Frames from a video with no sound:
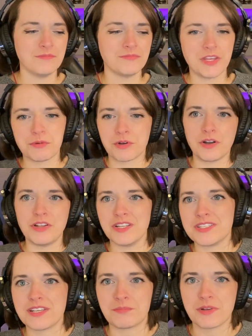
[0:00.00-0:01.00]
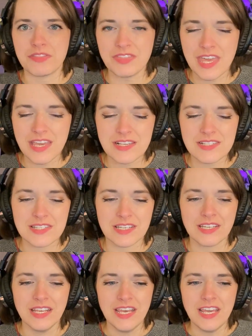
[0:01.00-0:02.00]
They were all in separate things,
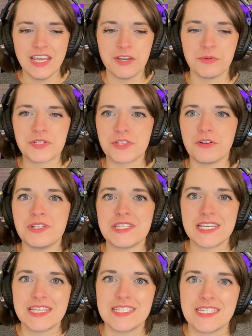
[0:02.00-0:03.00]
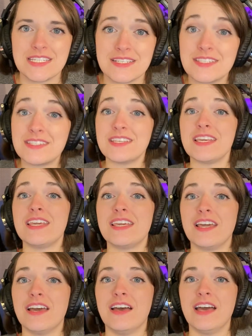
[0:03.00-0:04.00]
and it wasn't always easy to
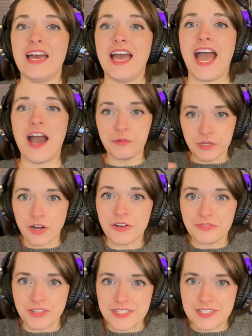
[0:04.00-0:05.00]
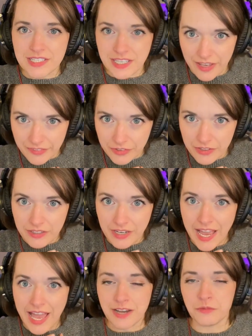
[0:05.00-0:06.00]
see how it all fits together
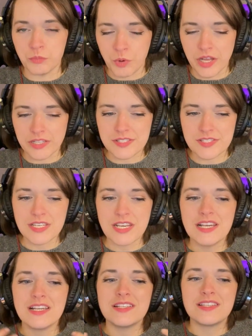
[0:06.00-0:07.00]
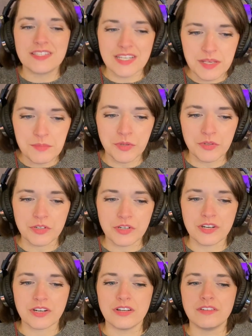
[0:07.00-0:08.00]
at once. City
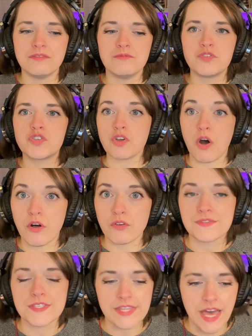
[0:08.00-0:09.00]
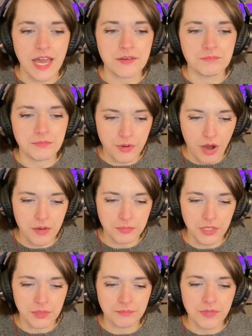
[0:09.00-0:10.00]
Builder solves that
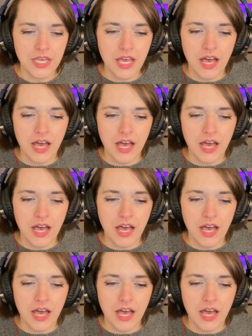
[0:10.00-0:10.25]
problem.